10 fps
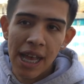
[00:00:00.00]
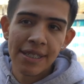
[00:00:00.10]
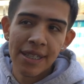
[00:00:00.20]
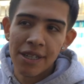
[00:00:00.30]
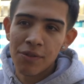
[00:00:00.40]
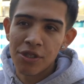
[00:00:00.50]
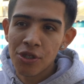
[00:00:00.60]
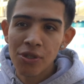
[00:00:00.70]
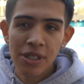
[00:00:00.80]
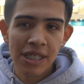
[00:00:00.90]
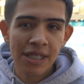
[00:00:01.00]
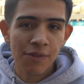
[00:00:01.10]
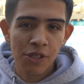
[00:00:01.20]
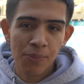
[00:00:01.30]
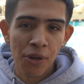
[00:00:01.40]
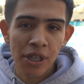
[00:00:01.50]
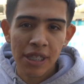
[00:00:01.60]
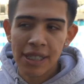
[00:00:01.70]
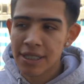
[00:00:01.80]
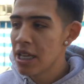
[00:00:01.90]
I said it was useless, it was
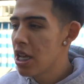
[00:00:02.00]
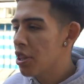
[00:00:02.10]
pointless,